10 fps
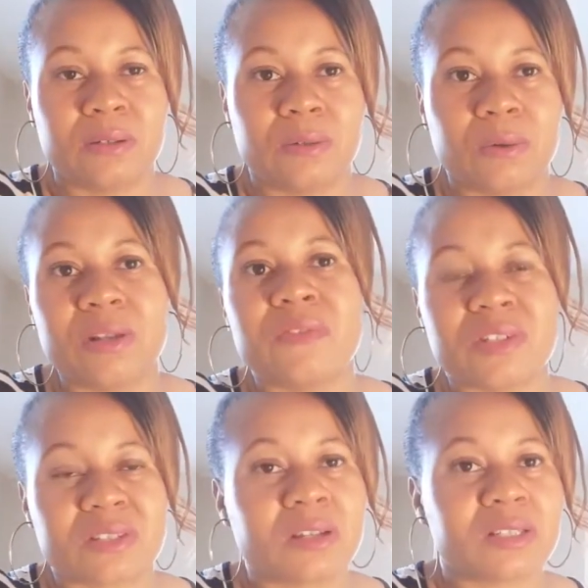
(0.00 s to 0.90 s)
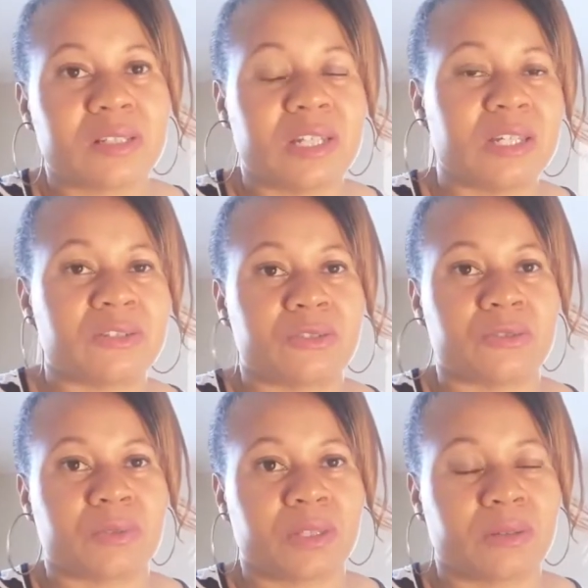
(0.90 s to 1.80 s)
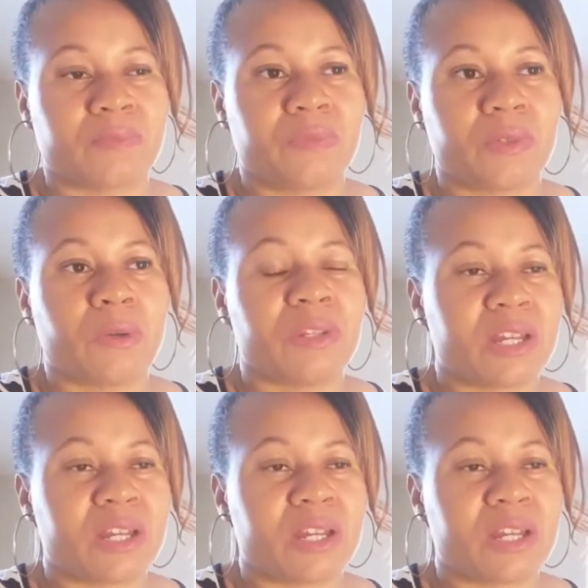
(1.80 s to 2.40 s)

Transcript: or even discuss any issues with him on